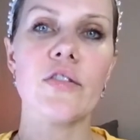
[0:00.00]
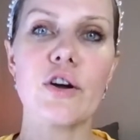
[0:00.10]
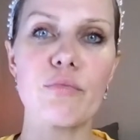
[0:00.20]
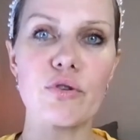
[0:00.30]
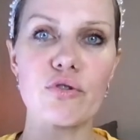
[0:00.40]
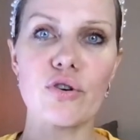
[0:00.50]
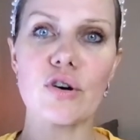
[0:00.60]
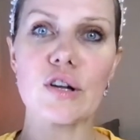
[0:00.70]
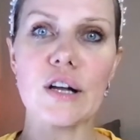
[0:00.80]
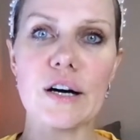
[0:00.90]

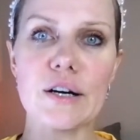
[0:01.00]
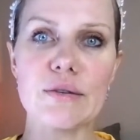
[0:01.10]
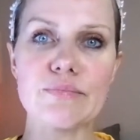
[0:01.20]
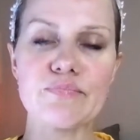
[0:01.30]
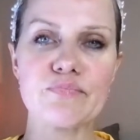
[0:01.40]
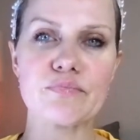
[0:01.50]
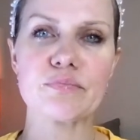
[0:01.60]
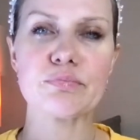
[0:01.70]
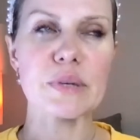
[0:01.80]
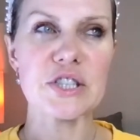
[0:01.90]
dermaroll
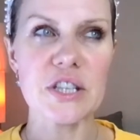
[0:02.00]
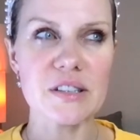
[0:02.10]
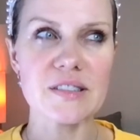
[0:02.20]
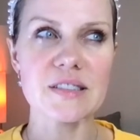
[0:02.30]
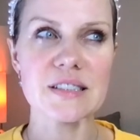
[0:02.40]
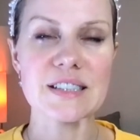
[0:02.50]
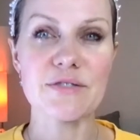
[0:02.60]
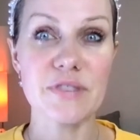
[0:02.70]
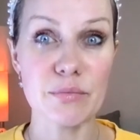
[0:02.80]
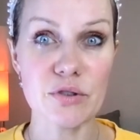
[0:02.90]
my chest,
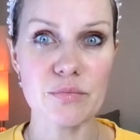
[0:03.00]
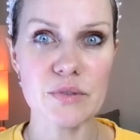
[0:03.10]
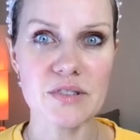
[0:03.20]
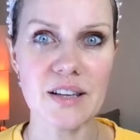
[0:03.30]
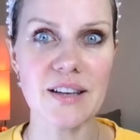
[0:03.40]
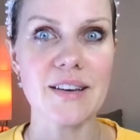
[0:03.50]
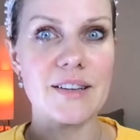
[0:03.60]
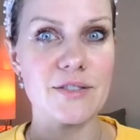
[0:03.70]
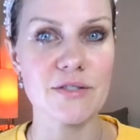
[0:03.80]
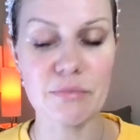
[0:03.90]
if I'm not mistaken.
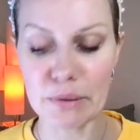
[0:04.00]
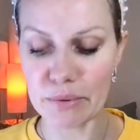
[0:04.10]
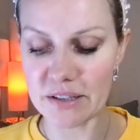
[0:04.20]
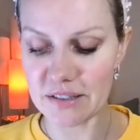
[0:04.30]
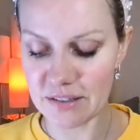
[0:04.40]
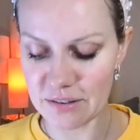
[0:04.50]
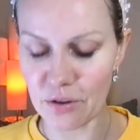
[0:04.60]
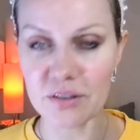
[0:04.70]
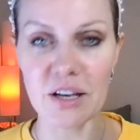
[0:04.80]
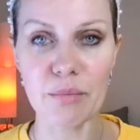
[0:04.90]
I don't remember. I did this
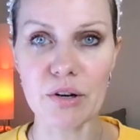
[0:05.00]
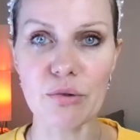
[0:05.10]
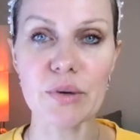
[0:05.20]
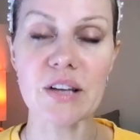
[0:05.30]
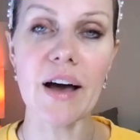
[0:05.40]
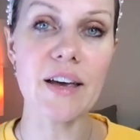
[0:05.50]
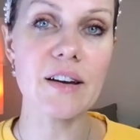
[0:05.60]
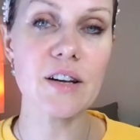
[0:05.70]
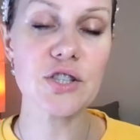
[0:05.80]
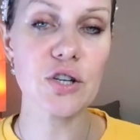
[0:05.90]
long time ago, but I
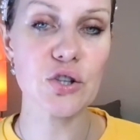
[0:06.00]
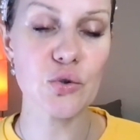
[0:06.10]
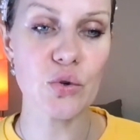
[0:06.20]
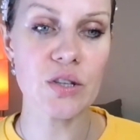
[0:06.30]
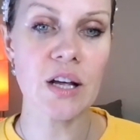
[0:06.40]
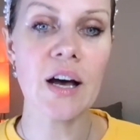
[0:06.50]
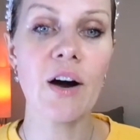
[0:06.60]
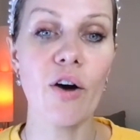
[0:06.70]
can actually do it.